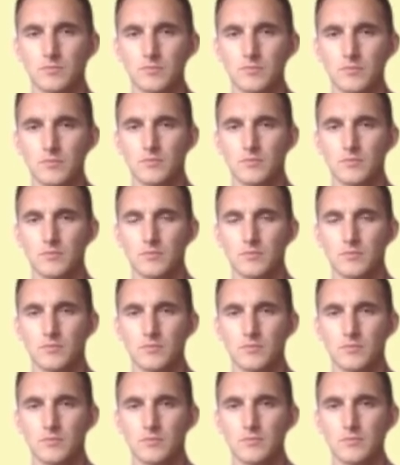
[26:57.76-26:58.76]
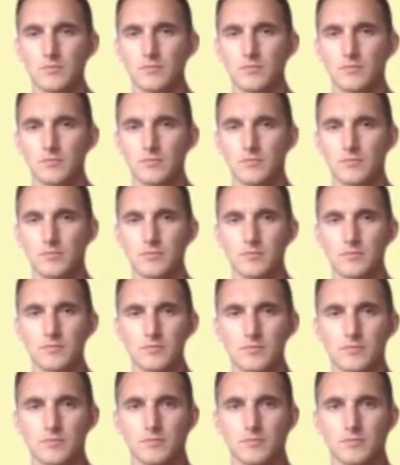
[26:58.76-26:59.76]

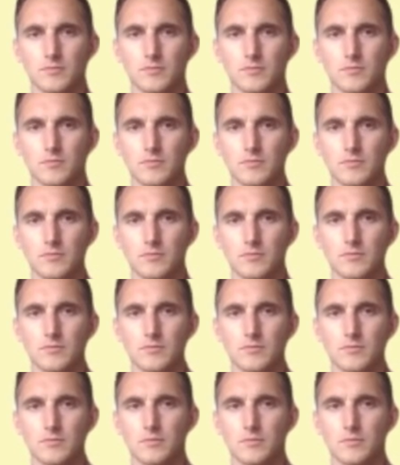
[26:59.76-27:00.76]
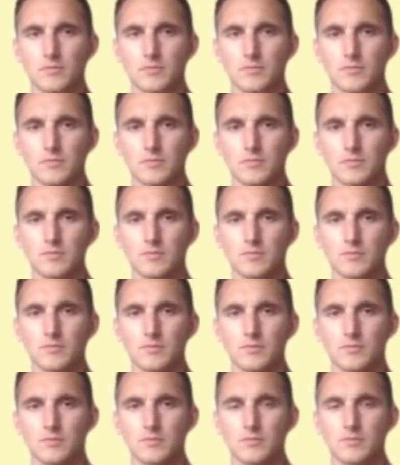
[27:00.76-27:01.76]

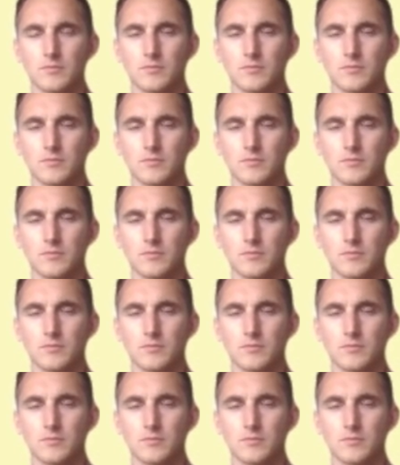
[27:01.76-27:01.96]
(silent)